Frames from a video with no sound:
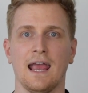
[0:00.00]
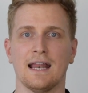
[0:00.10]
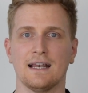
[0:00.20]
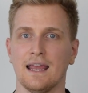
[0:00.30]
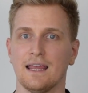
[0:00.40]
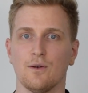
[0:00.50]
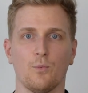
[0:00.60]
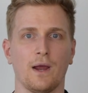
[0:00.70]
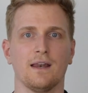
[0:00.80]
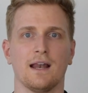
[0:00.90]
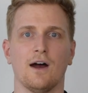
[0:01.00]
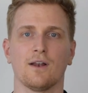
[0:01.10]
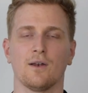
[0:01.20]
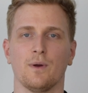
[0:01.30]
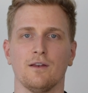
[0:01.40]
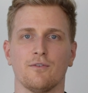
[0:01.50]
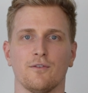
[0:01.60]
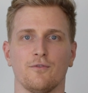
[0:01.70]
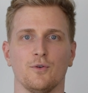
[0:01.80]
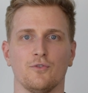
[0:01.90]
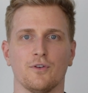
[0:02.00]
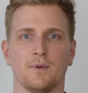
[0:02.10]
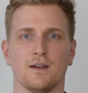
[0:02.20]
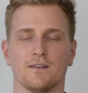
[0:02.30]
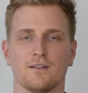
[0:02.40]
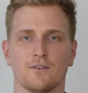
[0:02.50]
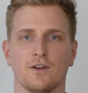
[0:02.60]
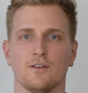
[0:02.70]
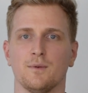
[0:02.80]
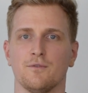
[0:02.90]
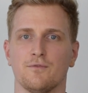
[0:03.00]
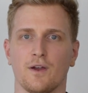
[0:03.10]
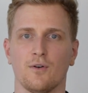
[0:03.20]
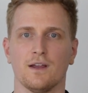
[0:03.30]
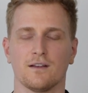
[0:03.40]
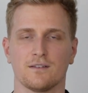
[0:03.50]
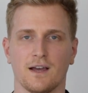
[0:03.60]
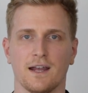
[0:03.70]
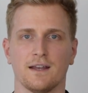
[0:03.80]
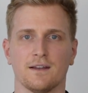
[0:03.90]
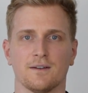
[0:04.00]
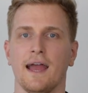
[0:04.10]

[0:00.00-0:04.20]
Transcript: and I can wait it out and wait for the future because it's going to be very exciting.